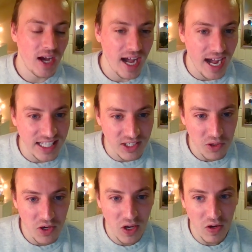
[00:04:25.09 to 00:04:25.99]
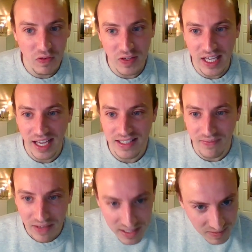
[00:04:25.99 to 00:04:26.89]
I don't know if he hasn't
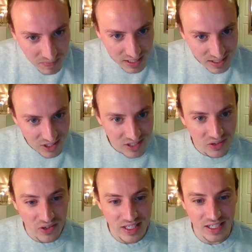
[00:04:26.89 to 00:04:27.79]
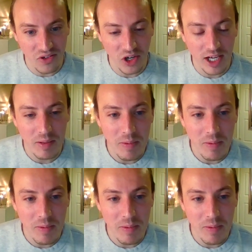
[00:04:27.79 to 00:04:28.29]
read his messages or he's ignoring me,